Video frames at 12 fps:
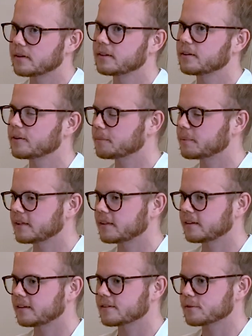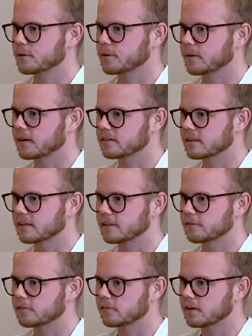in your opinion, is required to
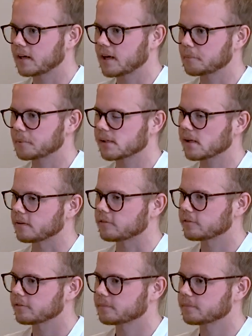live a happy life?